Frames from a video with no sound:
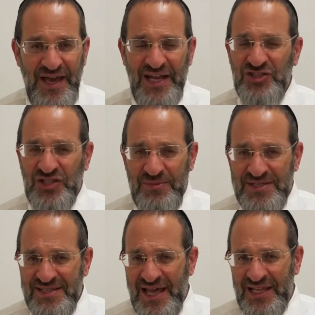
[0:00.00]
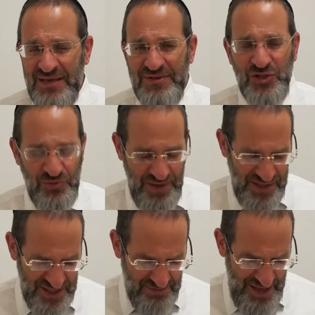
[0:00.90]
And Hashem is telling him a
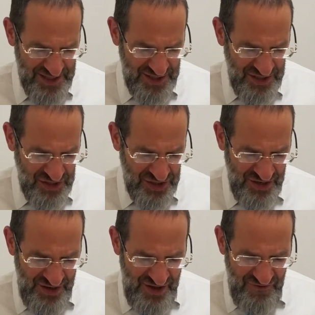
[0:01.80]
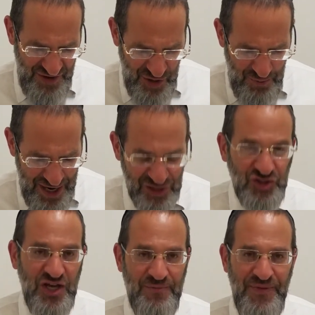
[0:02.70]
tremendous message. Vayomer
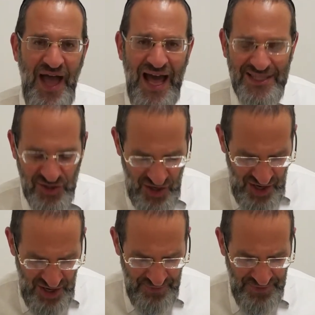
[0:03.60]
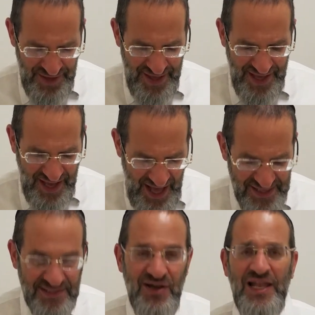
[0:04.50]
Hashem, Ata
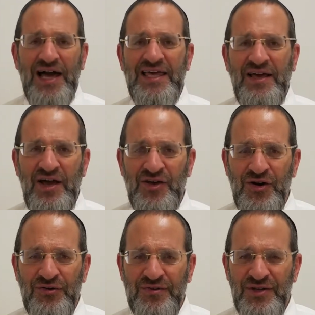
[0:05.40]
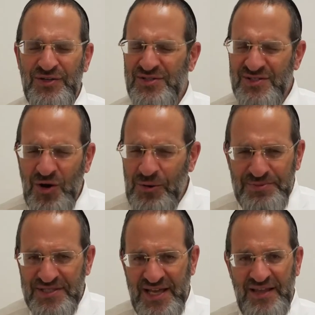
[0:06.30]
chasta ala kikayon. You're so
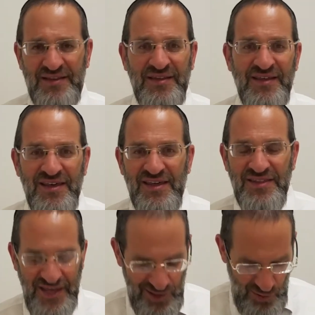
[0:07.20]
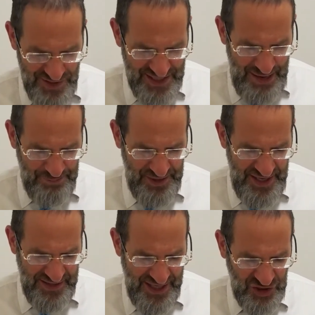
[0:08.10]
upset that you lost that
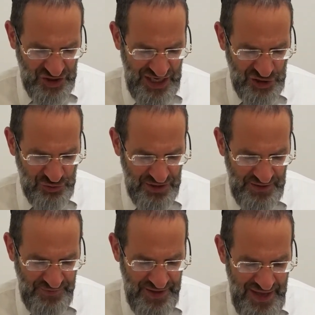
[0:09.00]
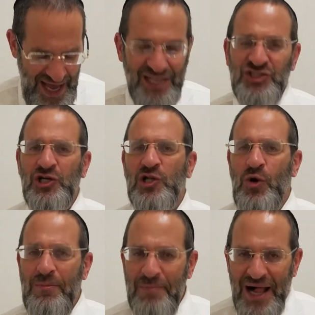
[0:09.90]
plant, that shade tree. Asher
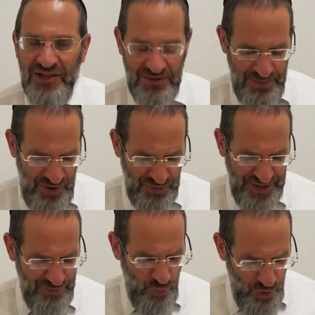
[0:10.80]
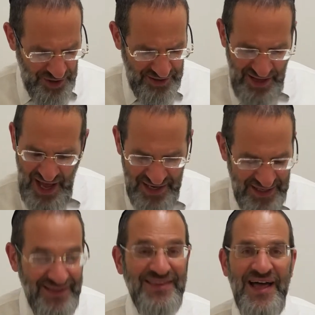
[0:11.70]
lo amalta bo, you had worked on
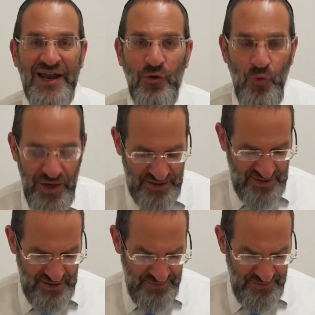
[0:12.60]
it, not a whit.